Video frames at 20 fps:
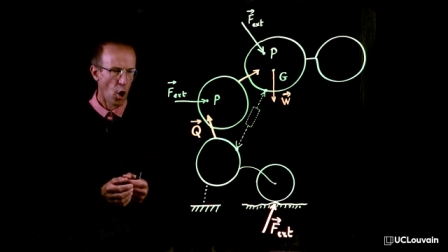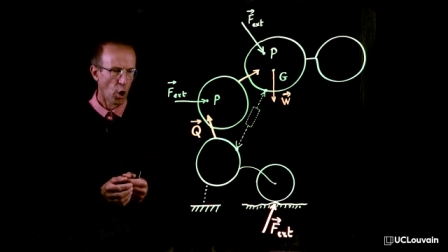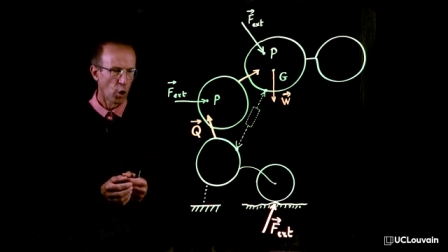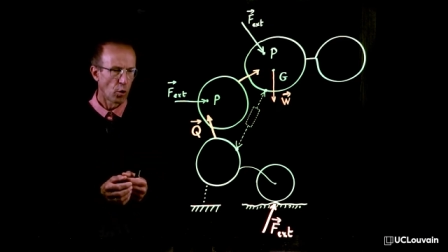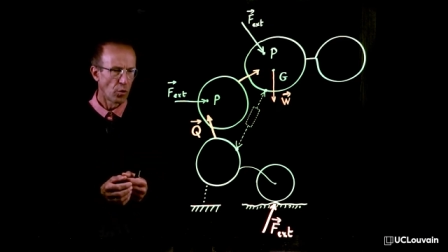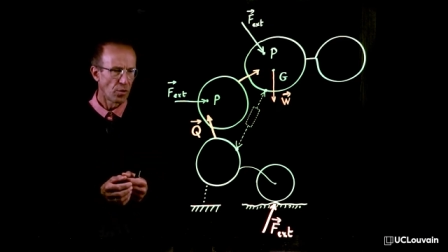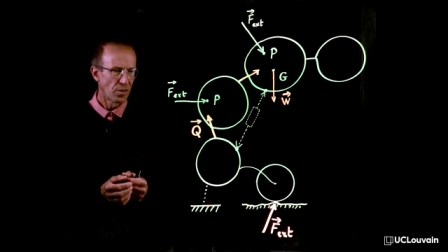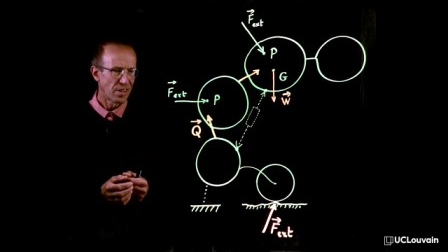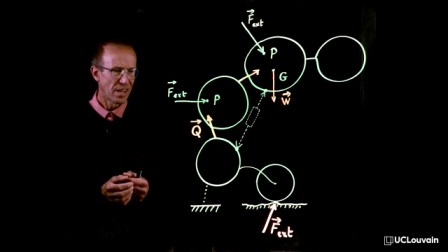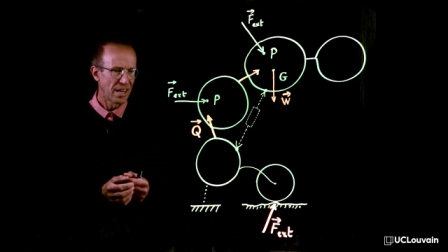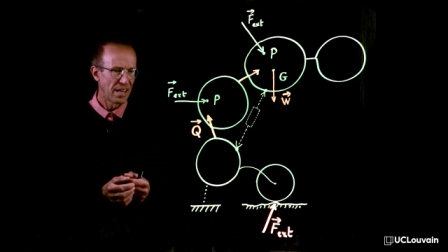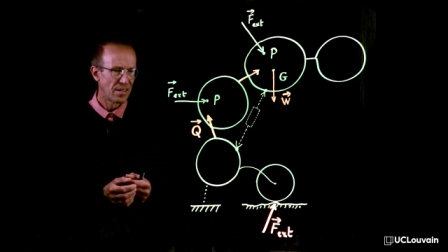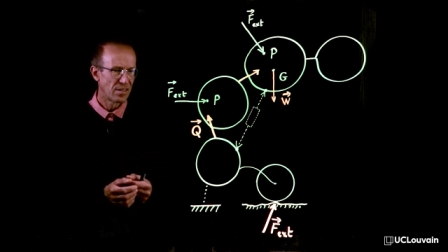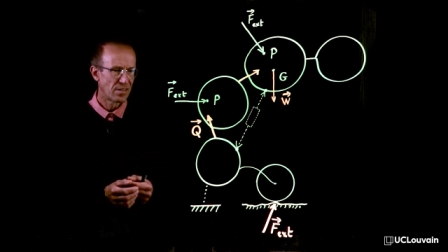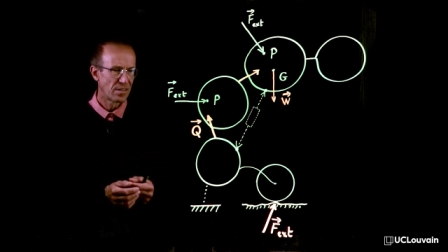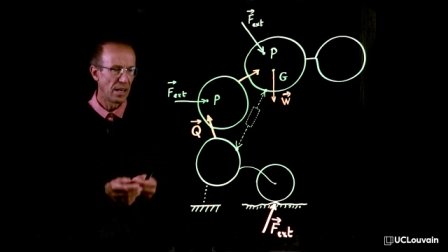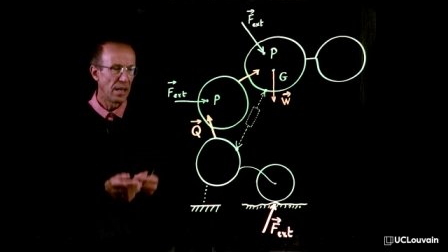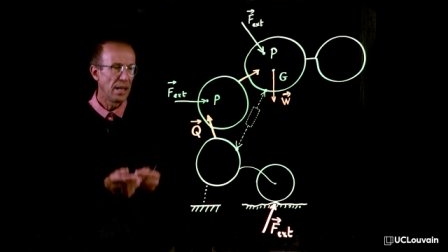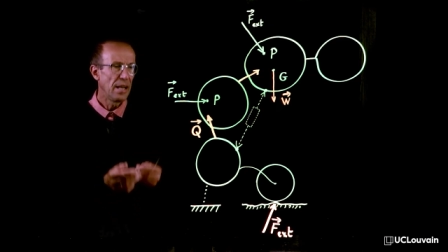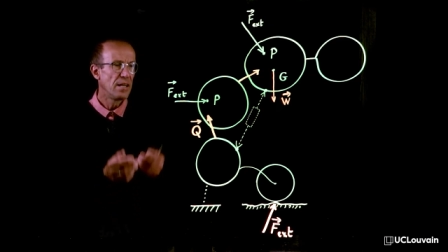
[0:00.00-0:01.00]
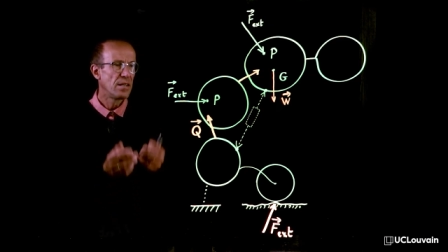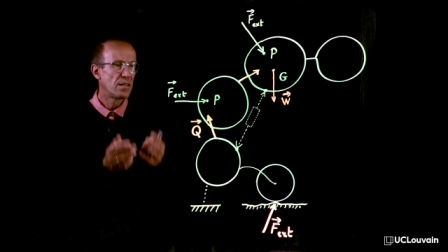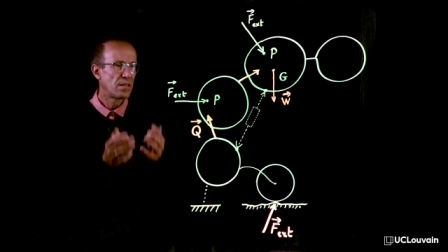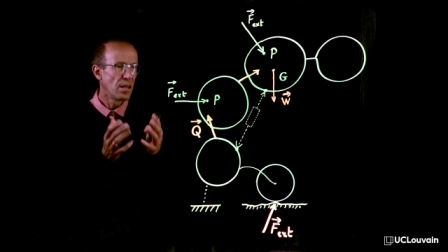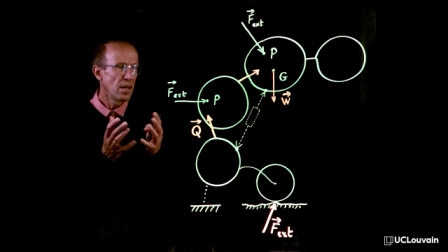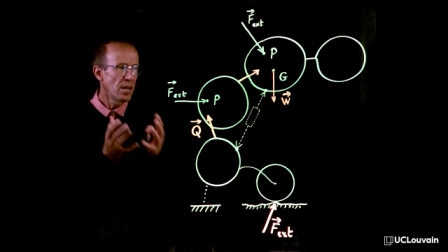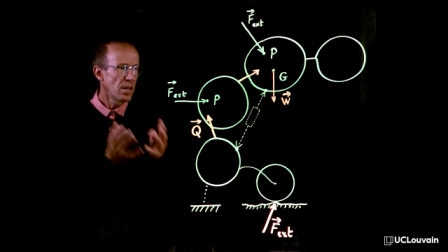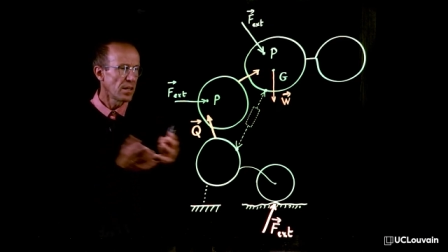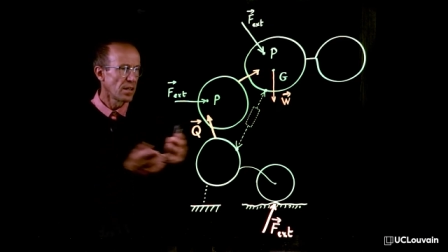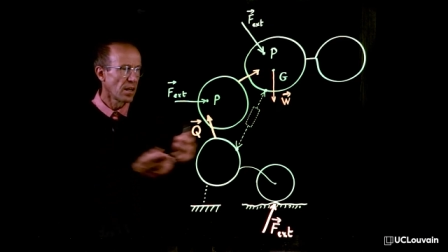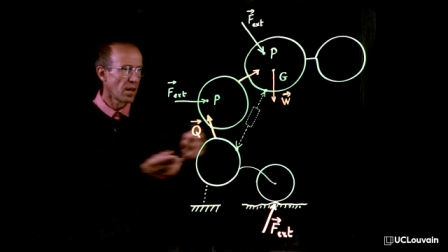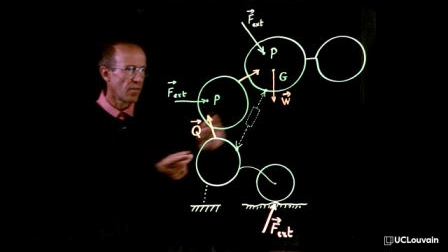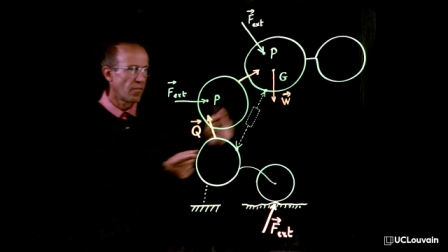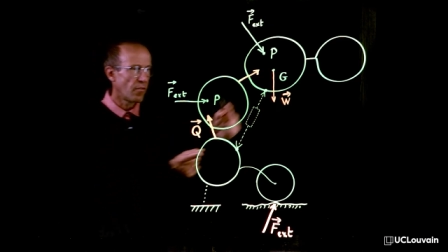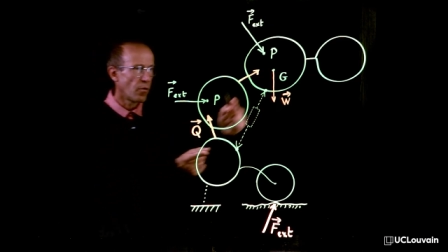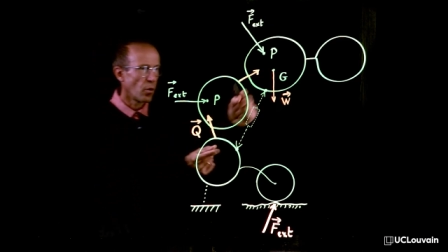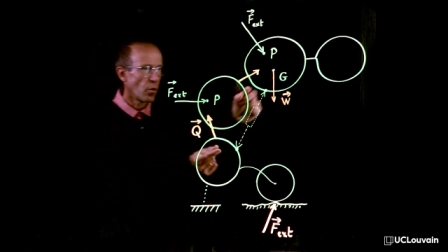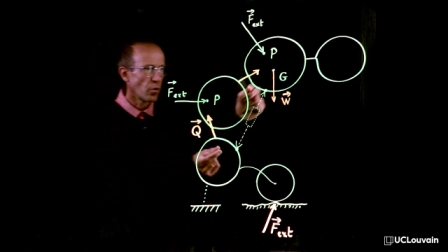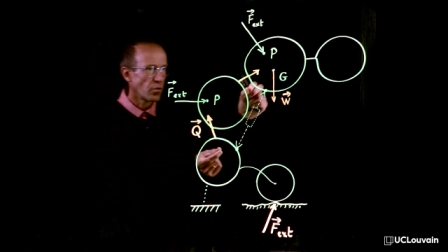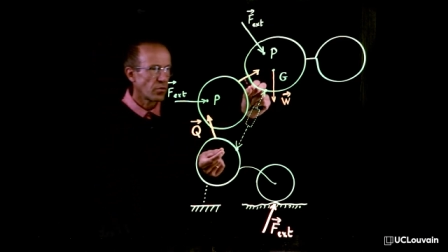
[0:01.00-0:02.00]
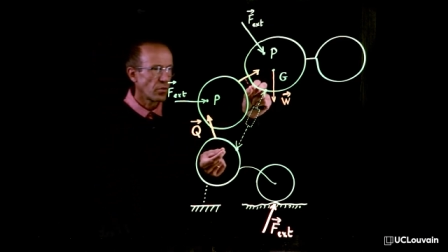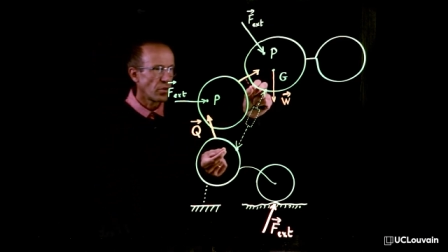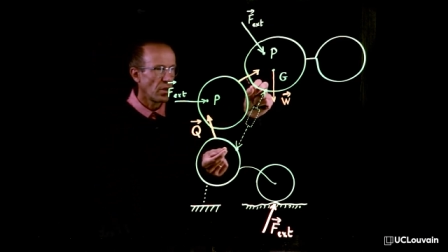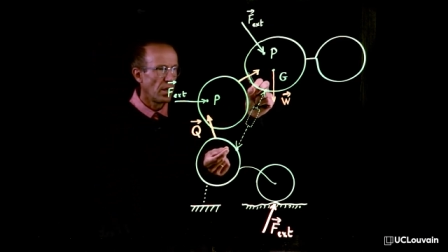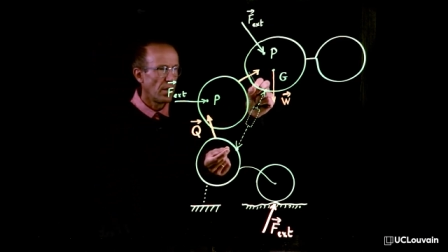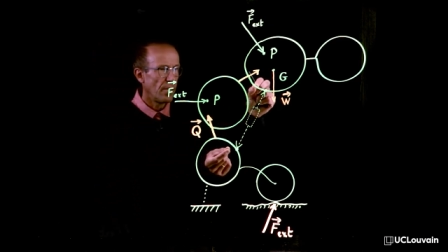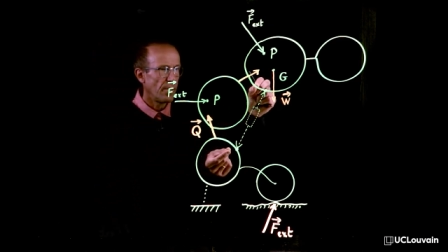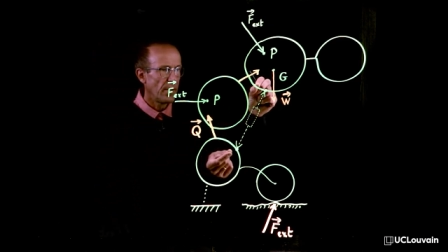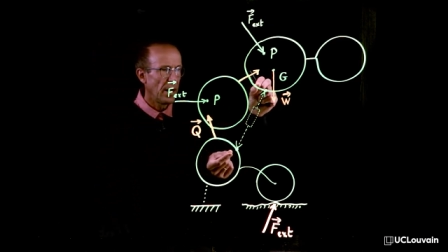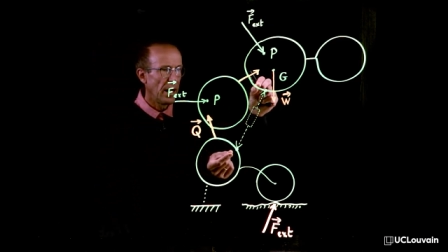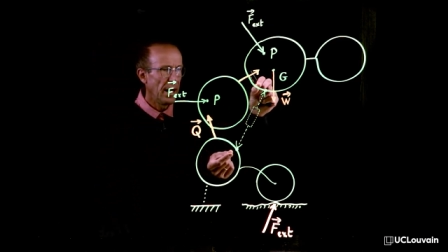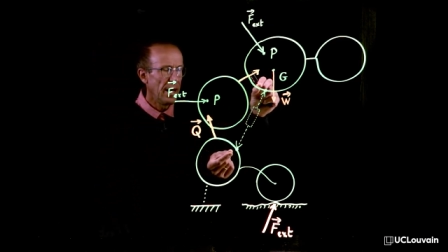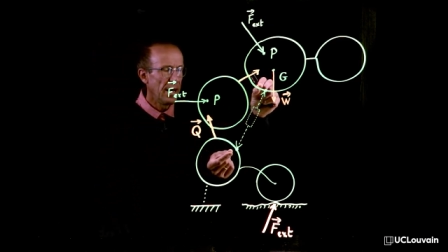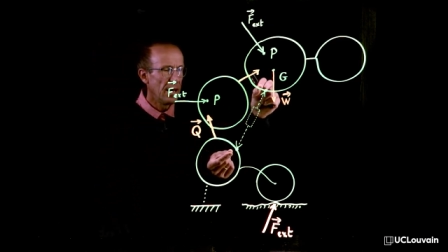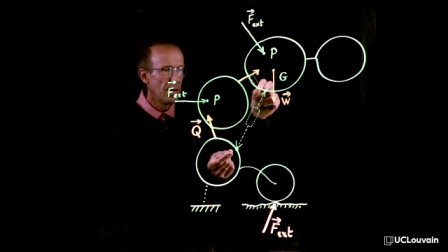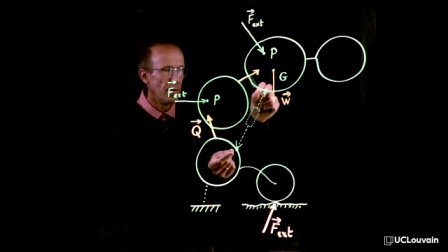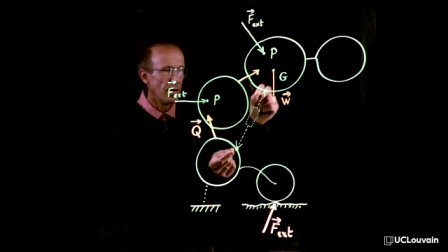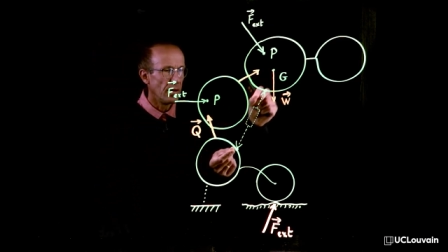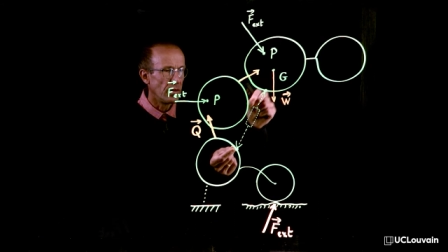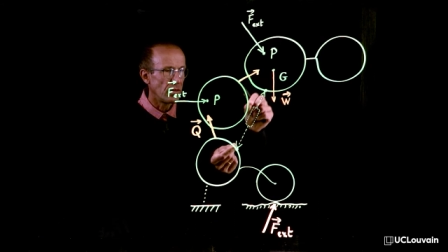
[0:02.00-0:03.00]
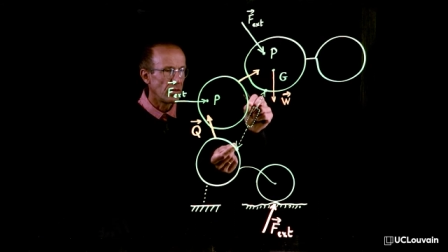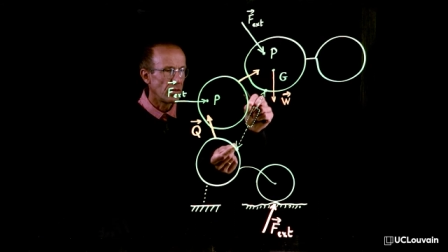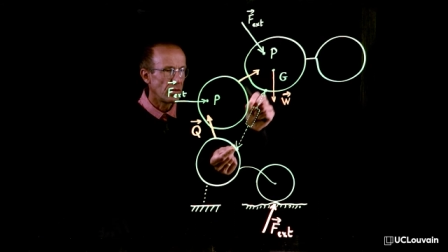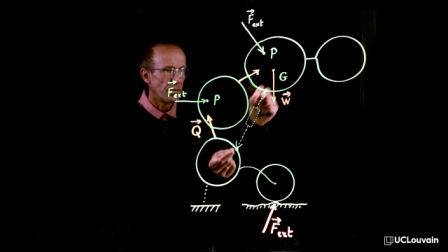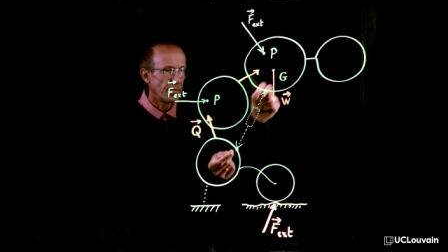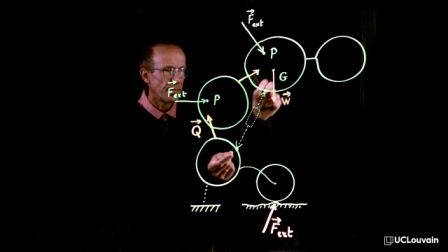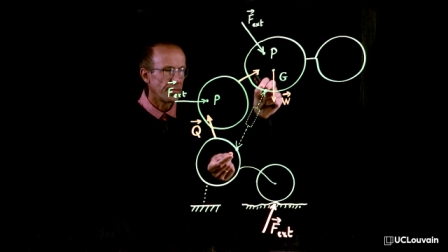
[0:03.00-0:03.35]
contains internal force elements